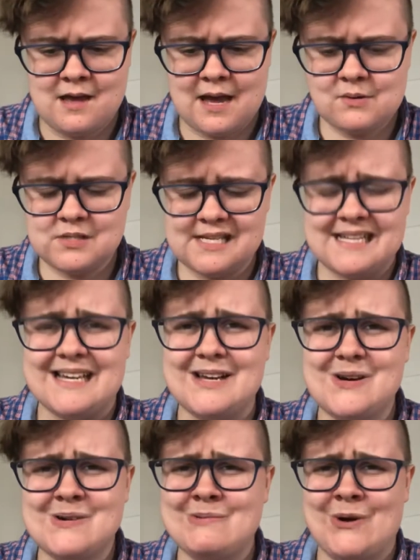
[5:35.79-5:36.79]
I was like,
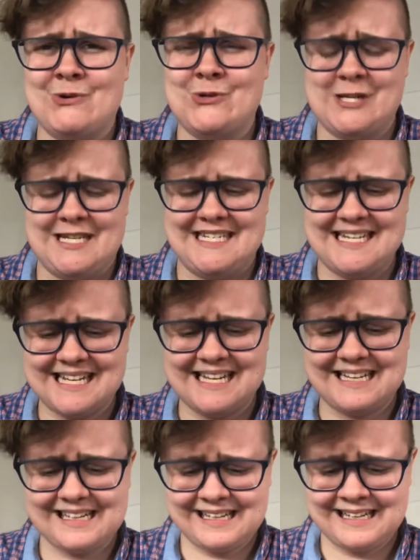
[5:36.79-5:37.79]
oh no, she
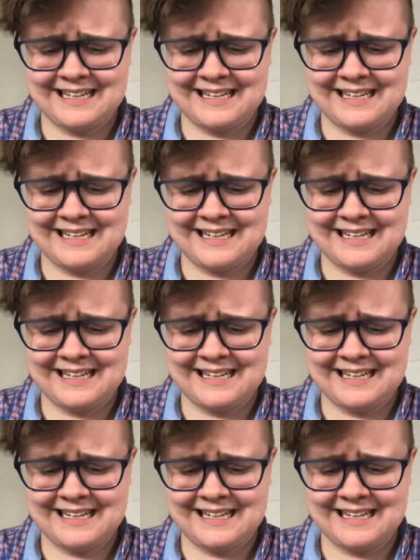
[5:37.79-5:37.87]
didn't.